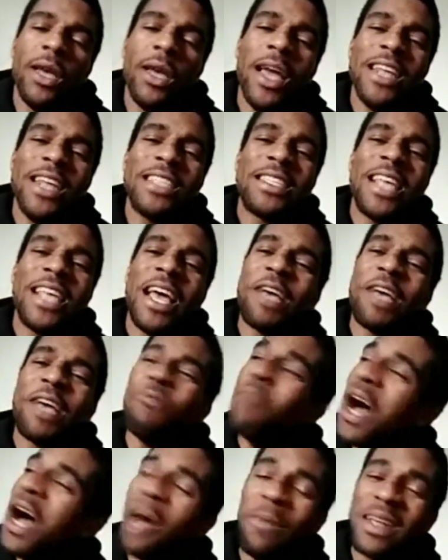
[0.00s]
And it's like,
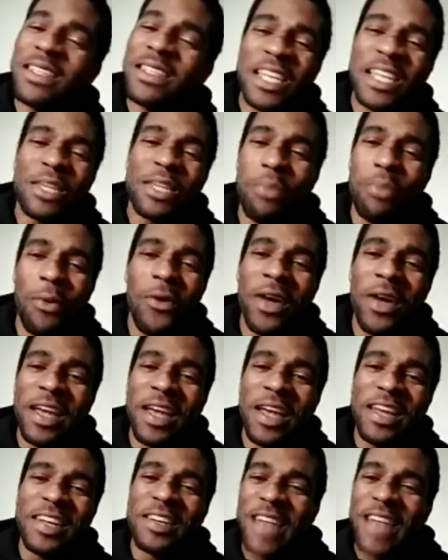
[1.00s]
Mom, that's not the point.
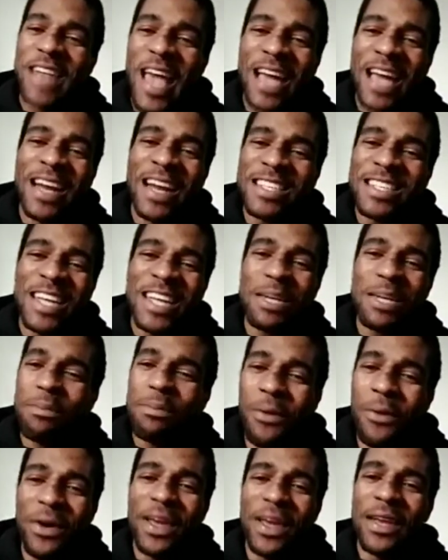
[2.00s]
Dad, that's not the
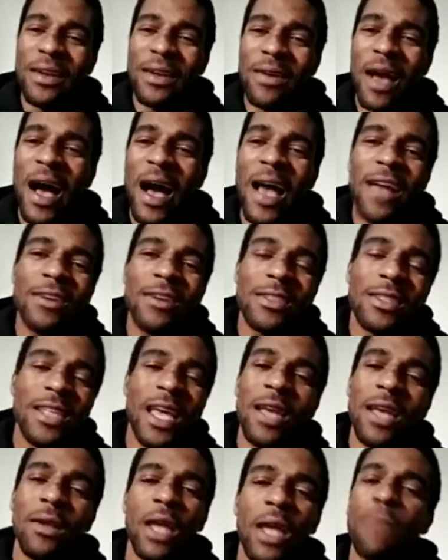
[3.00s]
point. I
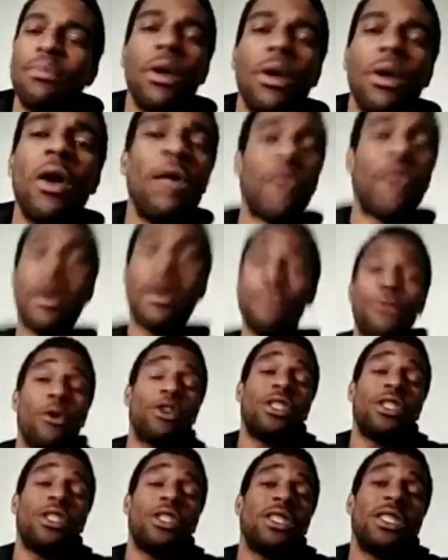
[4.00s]
understand, like, bro, if I'm
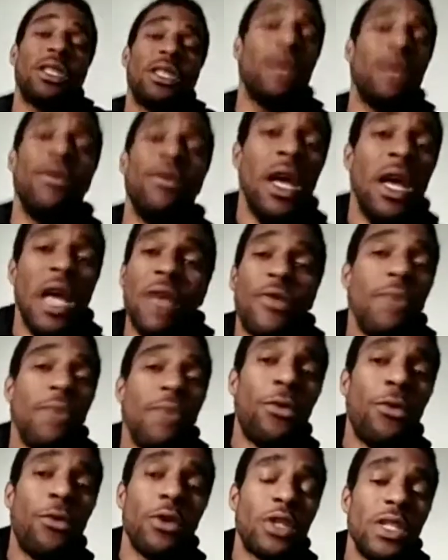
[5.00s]
fortunate to
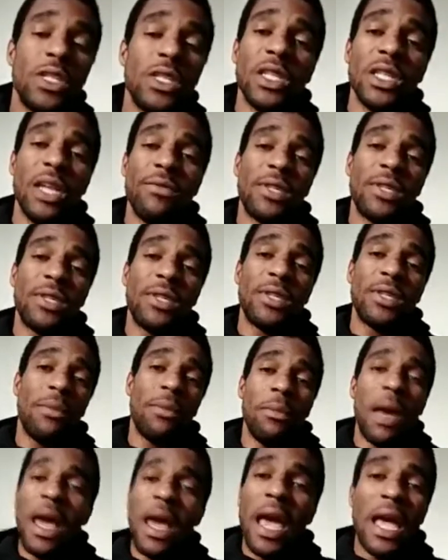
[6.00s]
live till I'm in
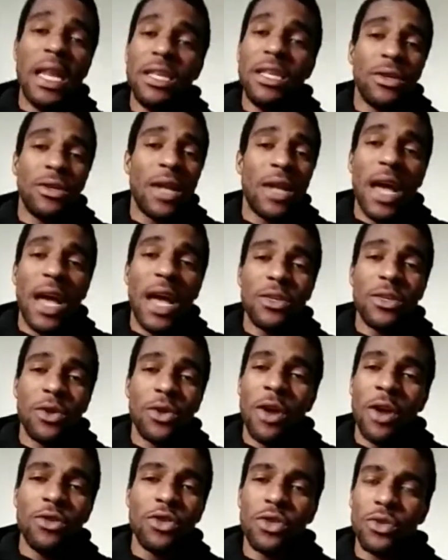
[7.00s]
my 80s or 90s or
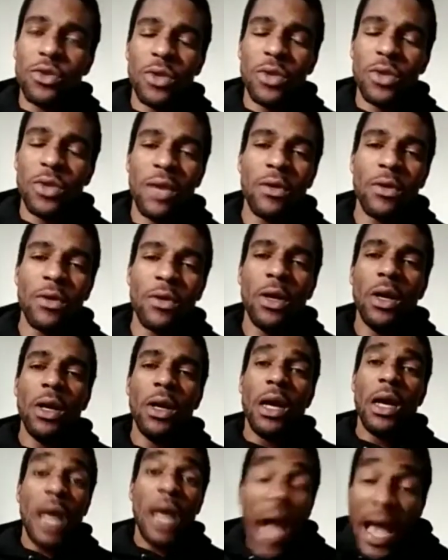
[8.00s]
100s or whatever,
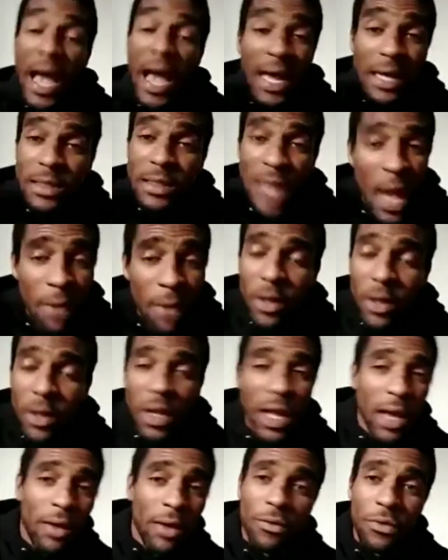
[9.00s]
I got time to
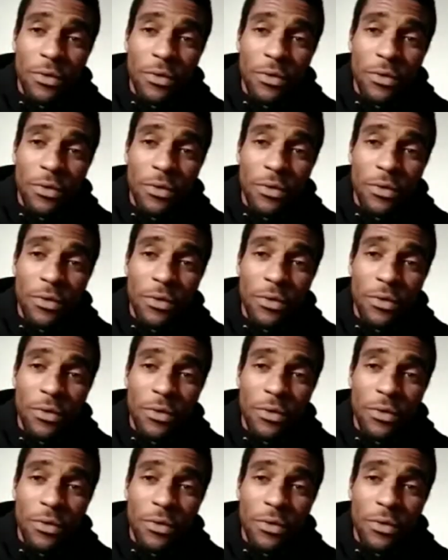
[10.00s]
live.